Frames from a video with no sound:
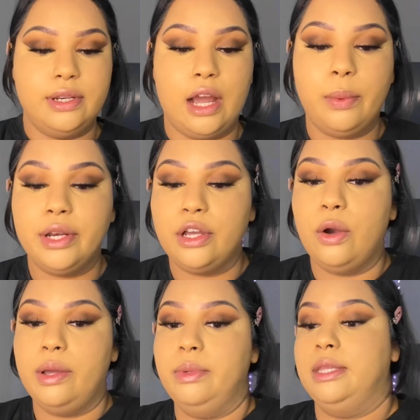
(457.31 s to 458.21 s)
Now we're gonna
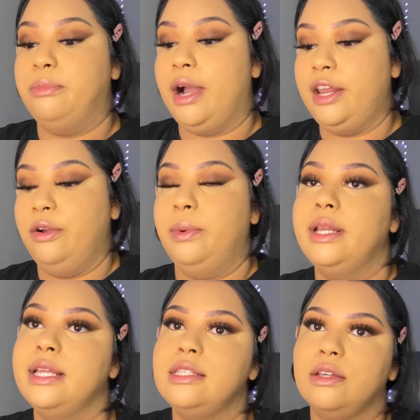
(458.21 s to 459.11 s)
go in with the brighter
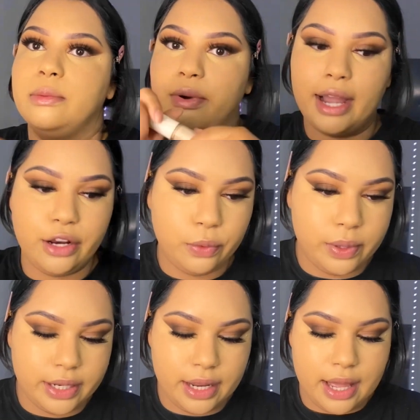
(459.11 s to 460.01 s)
one. And so the brighter
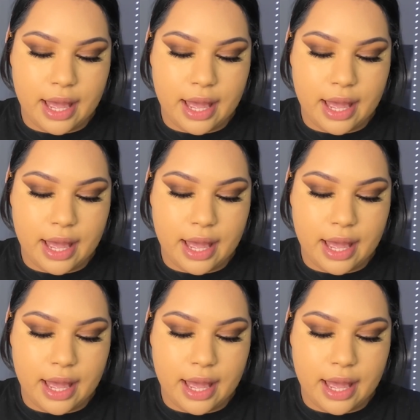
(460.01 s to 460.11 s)
one,